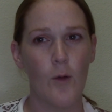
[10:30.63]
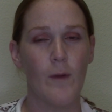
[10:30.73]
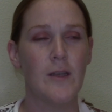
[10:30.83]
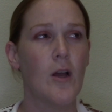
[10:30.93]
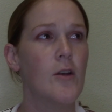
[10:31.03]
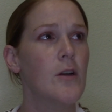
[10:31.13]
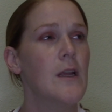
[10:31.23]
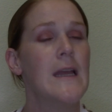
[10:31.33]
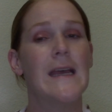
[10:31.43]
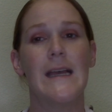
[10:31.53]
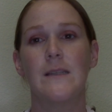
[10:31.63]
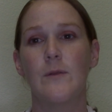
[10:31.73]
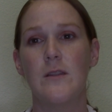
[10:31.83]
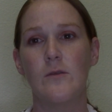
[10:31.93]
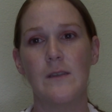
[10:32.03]
My daughter has
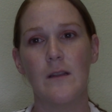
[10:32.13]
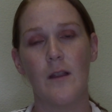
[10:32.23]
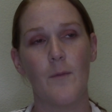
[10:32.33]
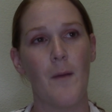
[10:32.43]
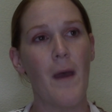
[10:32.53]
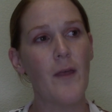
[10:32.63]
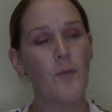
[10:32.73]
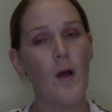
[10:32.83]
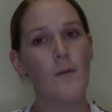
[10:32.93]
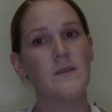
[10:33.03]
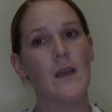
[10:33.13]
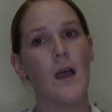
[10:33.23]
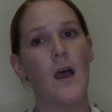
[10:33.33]
been using a lot of my bath bombs